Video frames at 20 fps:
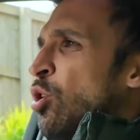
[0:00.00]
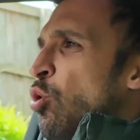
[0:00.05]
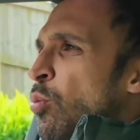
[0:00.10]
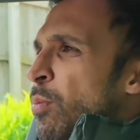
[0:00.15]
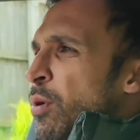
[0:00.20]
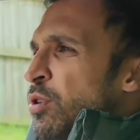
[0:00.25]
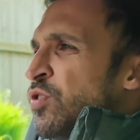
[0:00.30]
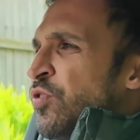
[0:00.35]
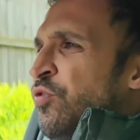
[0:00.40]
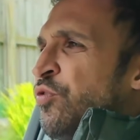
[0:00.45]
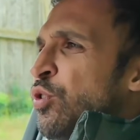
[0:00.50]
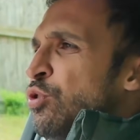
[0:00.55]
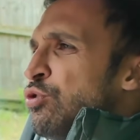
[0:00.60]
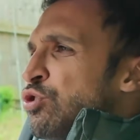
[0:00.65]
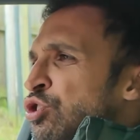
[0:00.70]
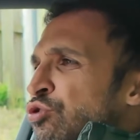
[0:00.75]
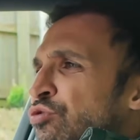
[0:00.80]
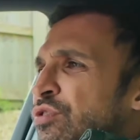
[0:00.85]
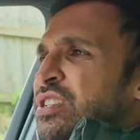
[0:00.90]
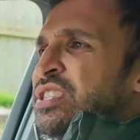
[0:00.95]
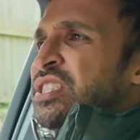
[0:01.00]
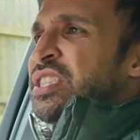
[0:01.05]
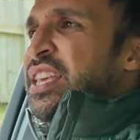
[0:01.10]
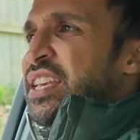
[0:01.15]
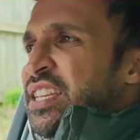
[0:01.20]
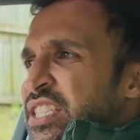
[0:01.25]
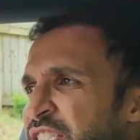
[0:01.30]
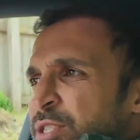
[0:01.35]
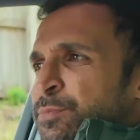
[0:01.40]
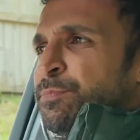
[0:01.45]
almost
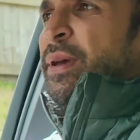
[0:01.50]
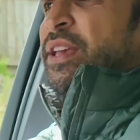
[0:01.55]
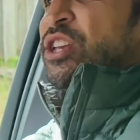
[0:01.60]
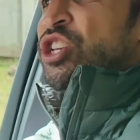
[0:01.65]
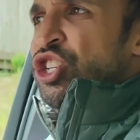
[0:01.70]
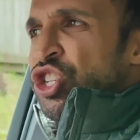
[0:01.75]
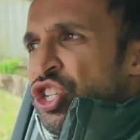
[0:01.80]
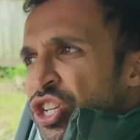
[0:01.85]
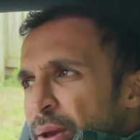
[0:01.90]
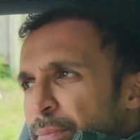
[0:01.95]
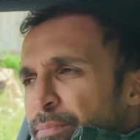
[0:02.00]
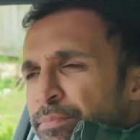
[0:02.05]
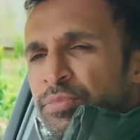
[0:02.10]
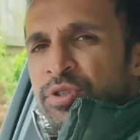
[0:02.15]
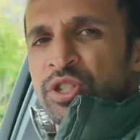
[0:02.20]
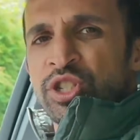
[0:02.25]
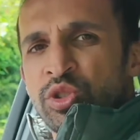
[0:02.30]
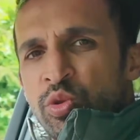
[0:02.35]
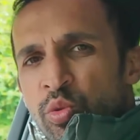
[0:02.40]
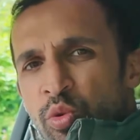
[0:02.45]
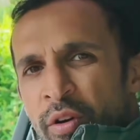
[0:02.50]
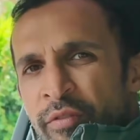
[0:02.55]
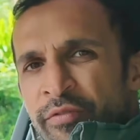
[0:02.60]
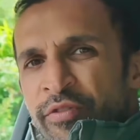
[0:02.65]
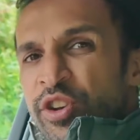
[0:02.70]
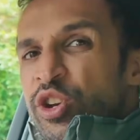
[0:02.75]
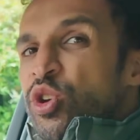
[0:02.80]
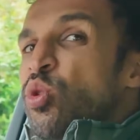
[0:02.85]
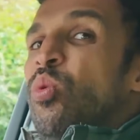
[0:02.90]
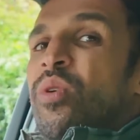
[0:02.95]
futuristic spaceship sort of
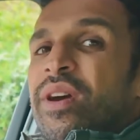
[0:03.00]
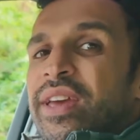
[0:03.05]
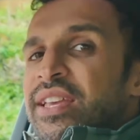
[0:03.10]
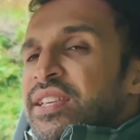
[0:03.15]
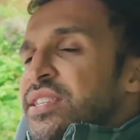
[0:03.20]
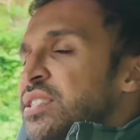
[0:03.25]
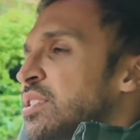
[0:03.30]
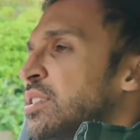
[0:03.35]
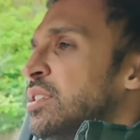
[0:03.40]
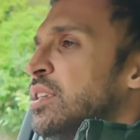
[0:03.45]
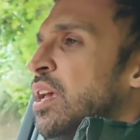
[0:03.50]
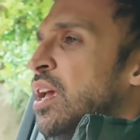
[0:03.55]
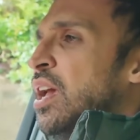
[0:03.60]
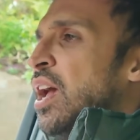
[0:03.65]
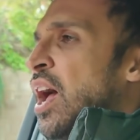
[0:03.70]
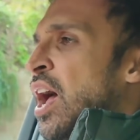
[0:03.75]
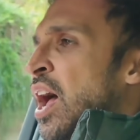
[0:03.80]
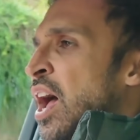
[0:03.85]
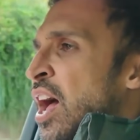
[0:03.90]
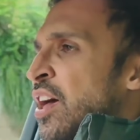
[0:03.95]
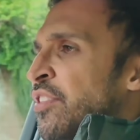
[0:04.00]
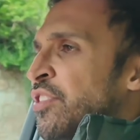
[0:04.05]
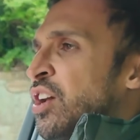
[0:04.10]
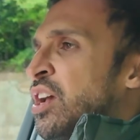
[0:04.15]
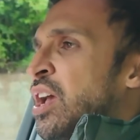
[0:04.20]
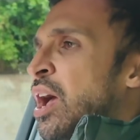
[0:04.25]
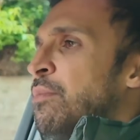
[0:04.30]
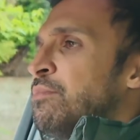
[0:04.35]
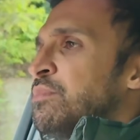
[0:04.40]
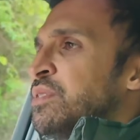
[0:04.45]
noise that
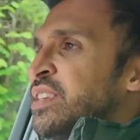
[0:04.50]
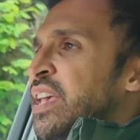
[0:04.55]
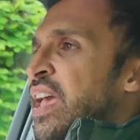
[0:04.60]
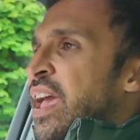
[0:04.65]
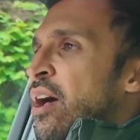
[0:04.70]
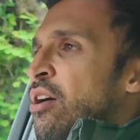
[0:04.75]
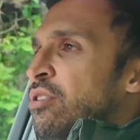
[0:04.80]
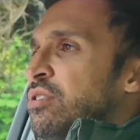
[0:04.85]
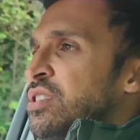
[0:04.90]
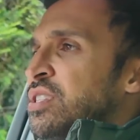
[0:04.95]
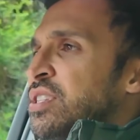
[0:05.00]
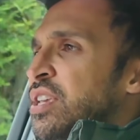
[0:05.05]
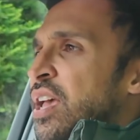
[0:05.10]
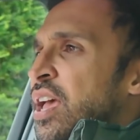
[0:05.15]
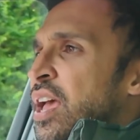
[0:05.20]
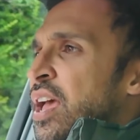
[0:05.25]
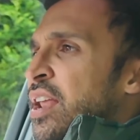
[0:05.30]
comes out.